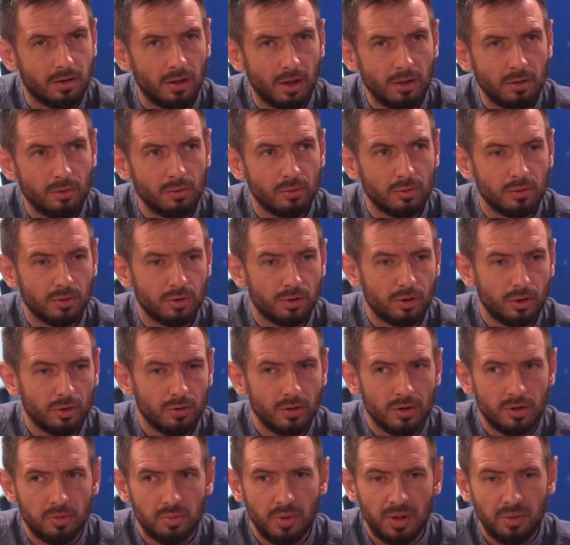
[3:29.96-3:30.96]
can you show
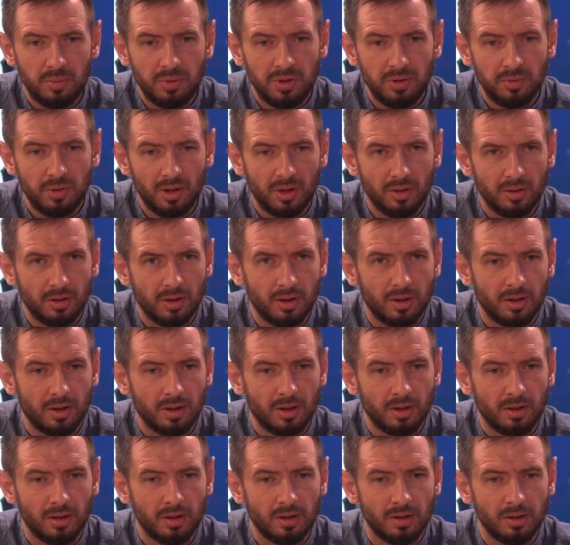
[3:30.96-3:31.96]
us maybe uh,
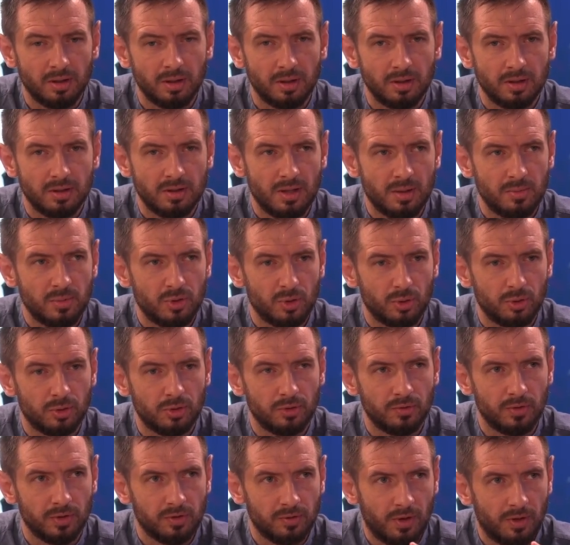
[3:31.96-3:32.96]
uh, in, in some sort
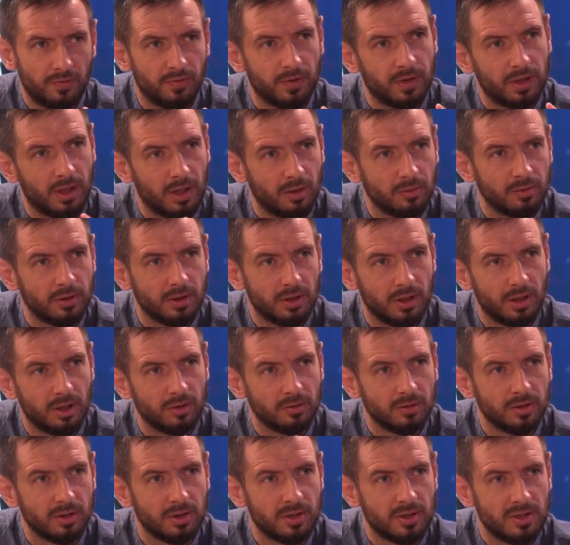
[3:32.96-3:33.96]
of a graphic how the, how
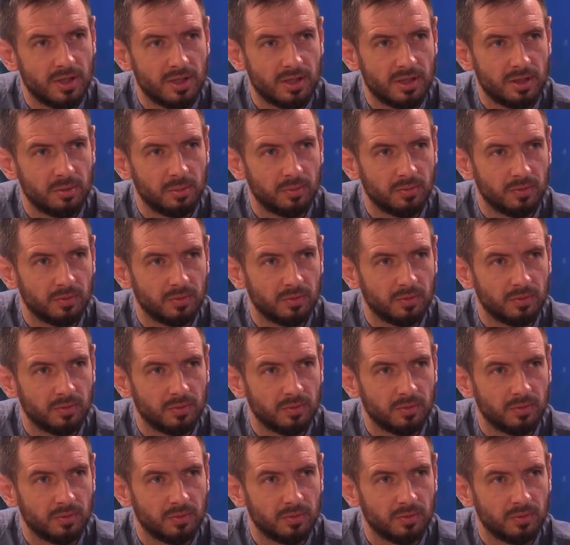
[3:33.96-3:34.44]
the system